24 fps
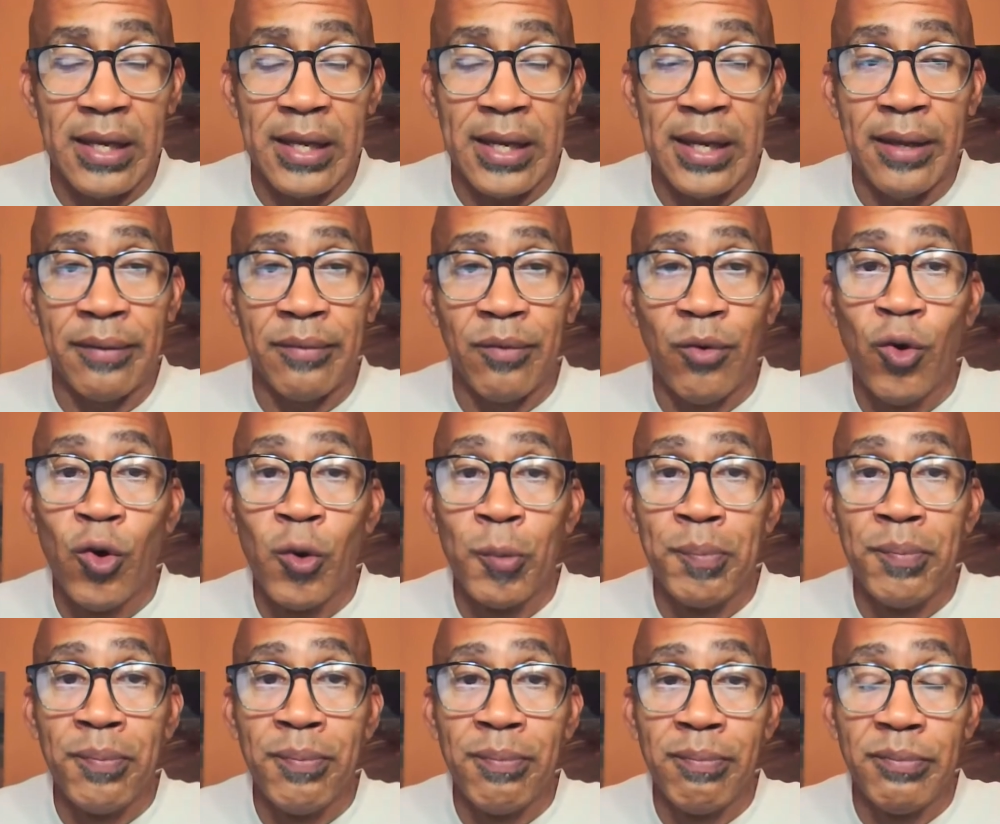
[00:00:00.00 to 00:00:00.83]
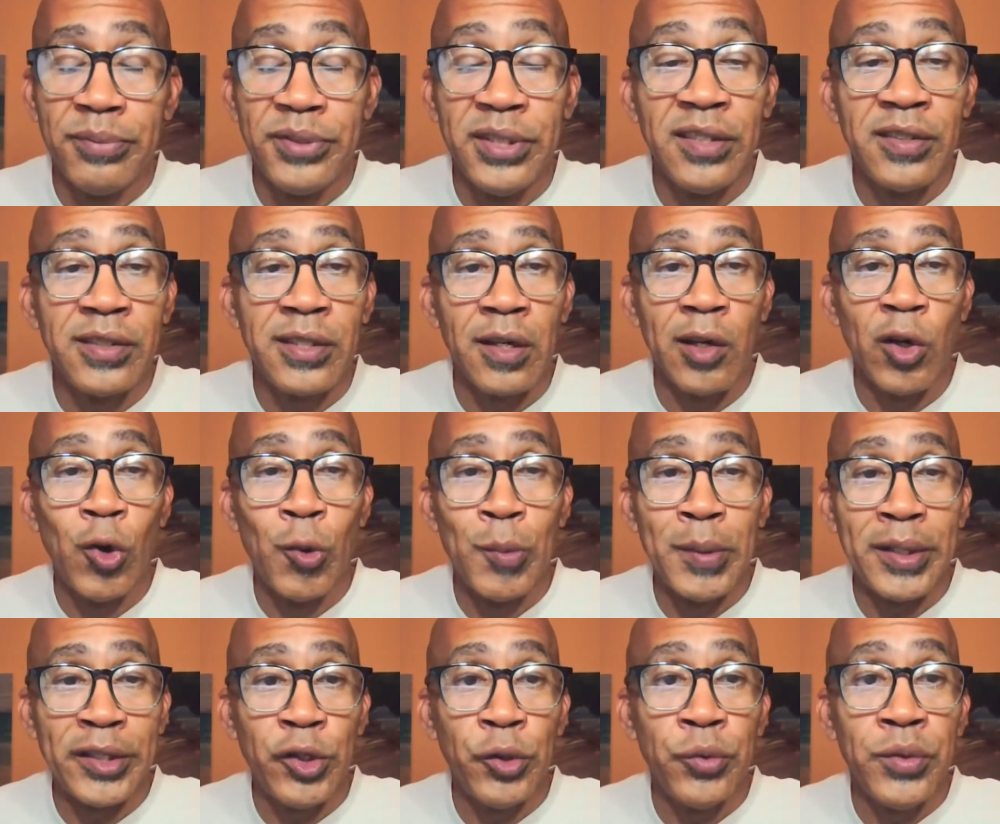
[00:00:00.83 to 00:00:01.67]
and I sincerely
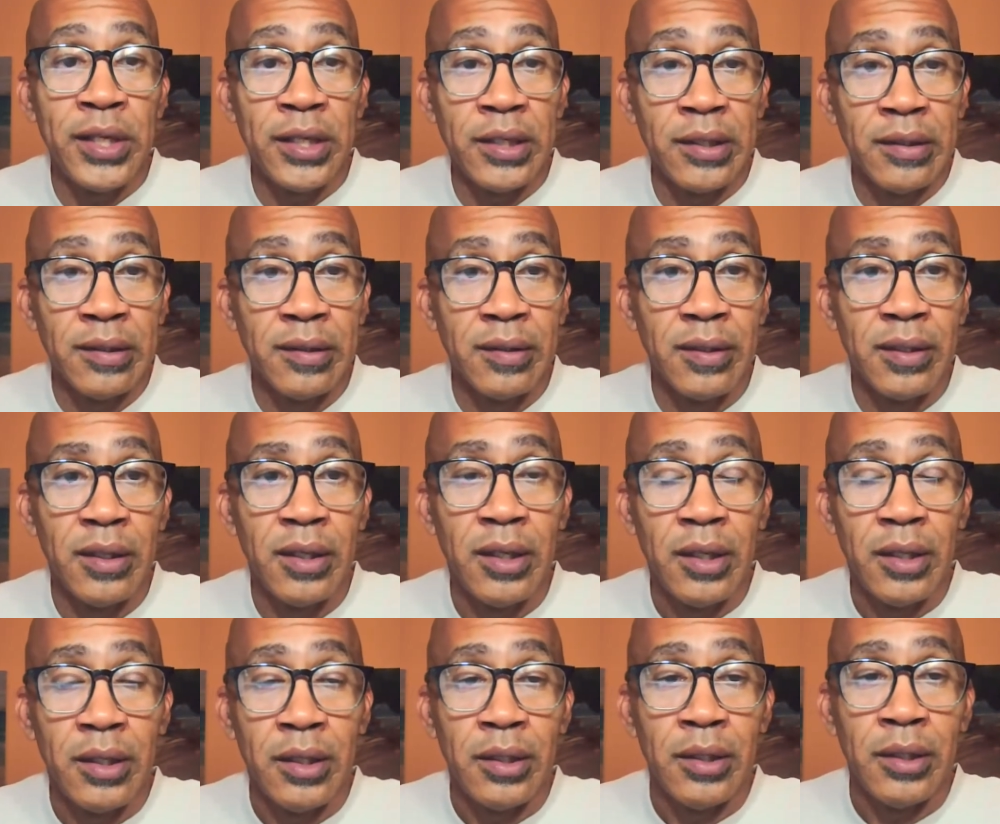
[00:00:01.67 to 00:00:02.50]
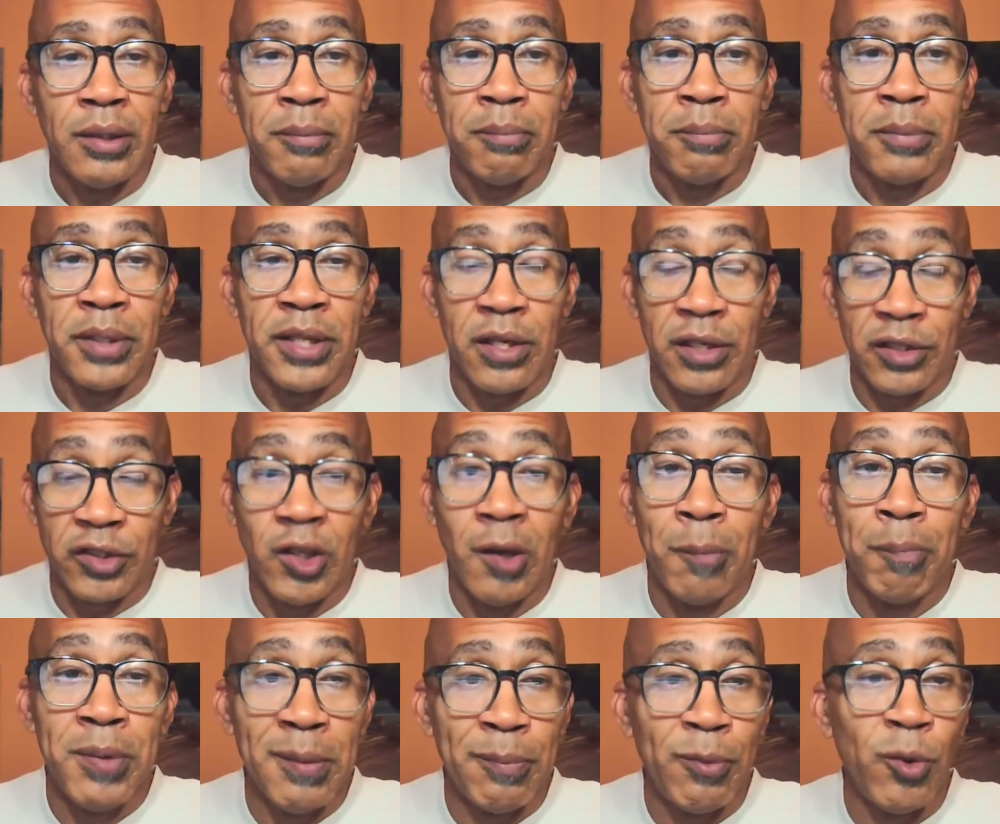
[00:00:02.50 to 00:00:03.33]
hope that you didn't, but there are
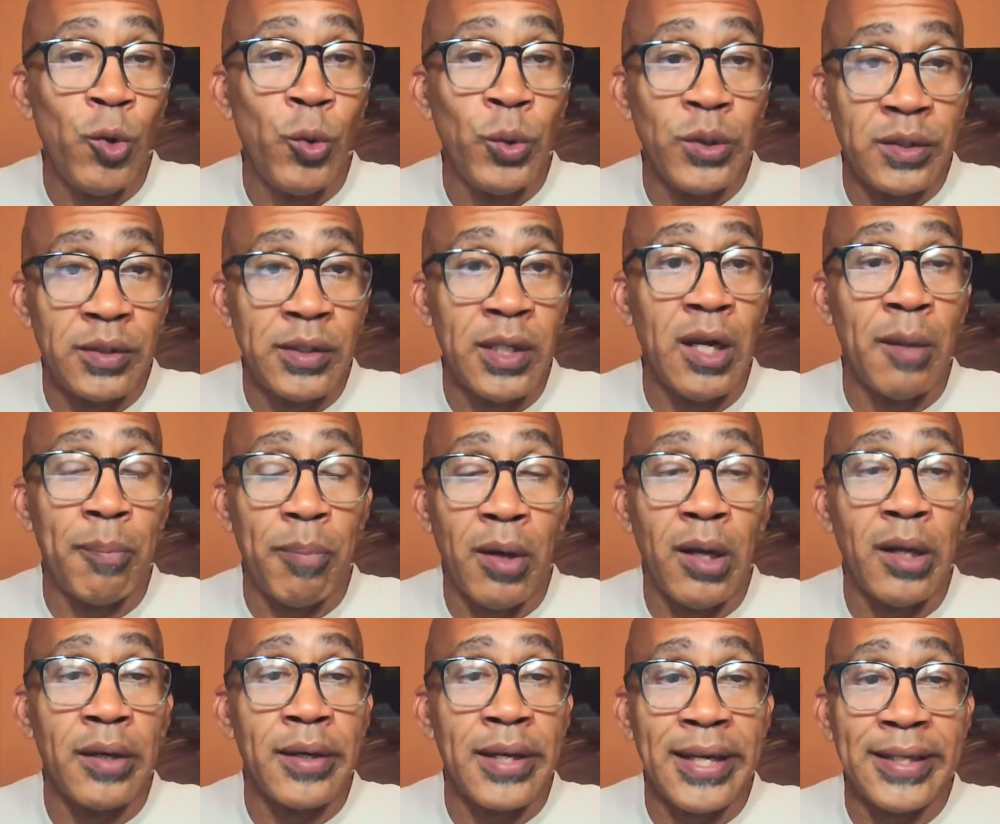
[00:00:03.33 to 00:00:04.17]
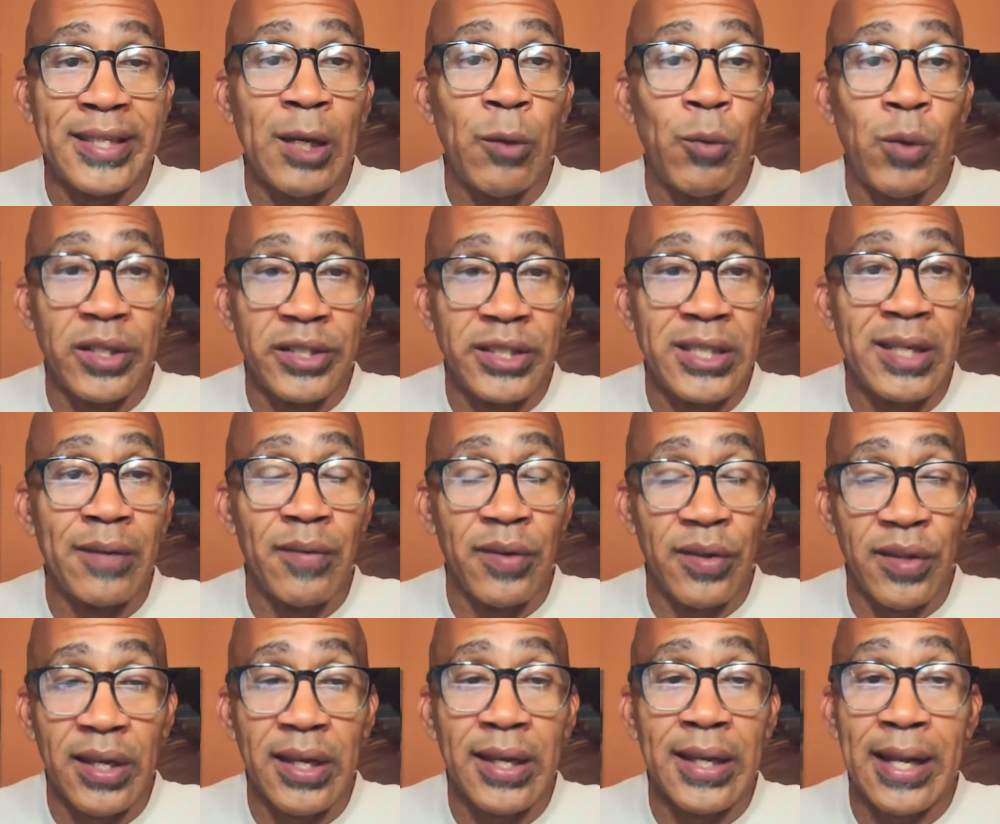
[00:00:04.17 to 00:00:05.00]
some people who would stay up all night and watch
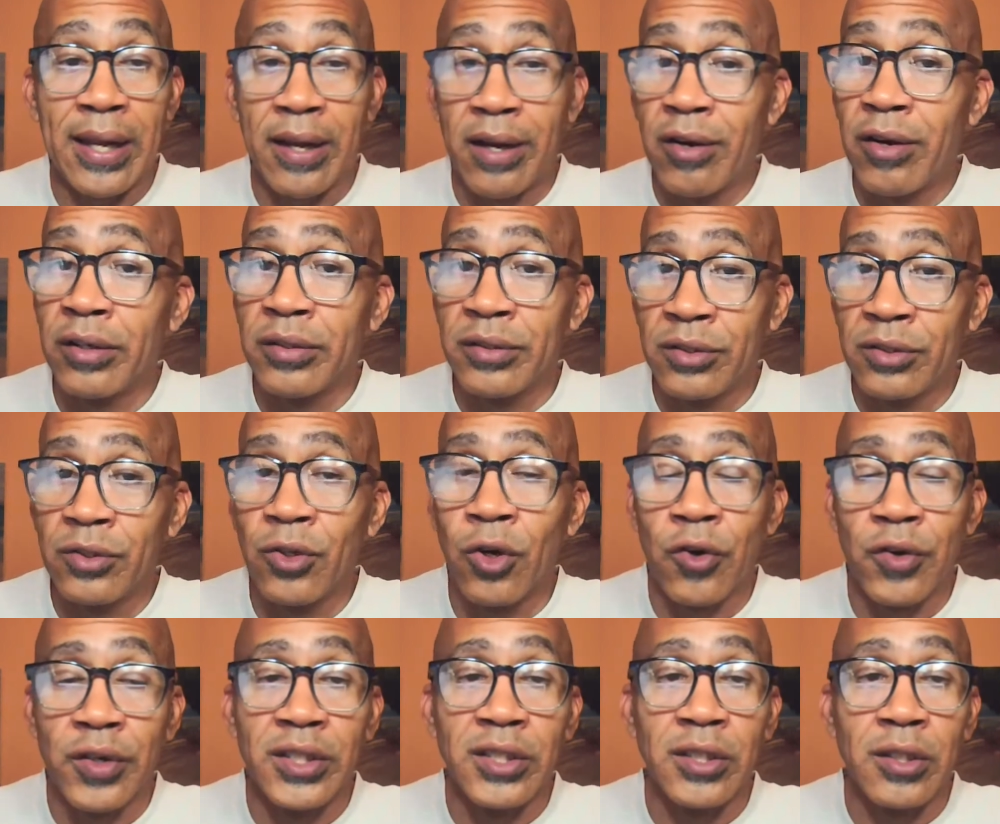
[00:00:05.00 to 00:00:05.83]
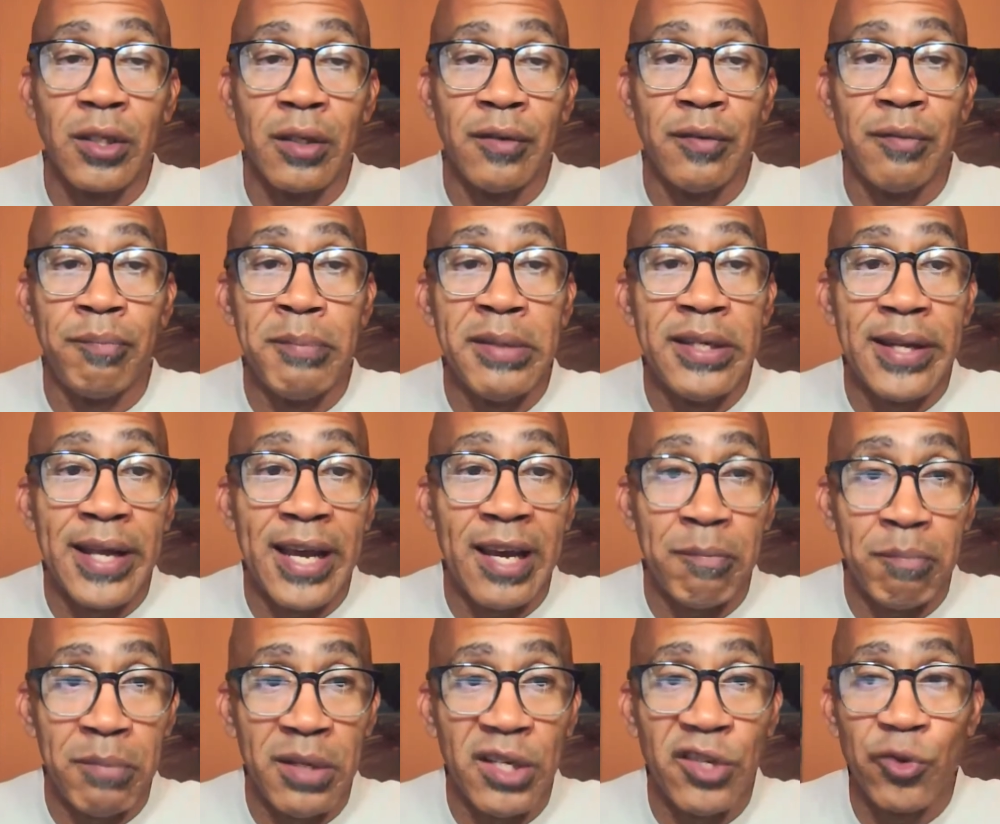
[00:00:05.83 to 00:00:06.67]
everything, and I heard stories of
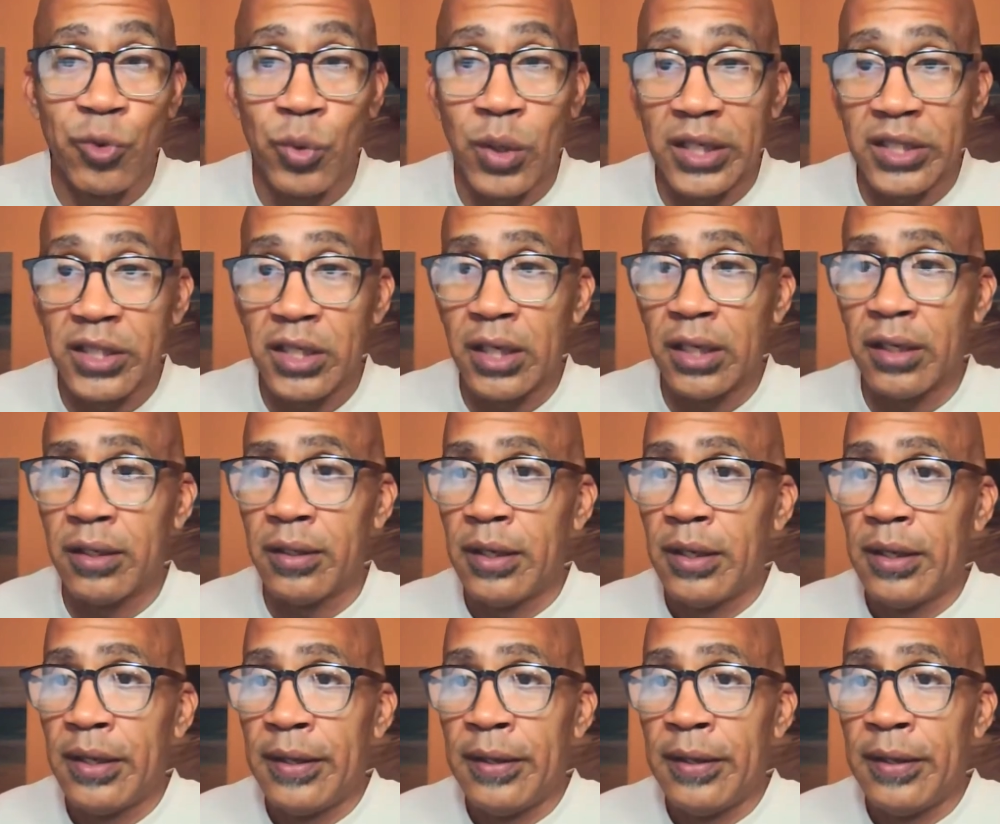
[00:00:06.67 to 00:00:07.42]
midnight binge watching,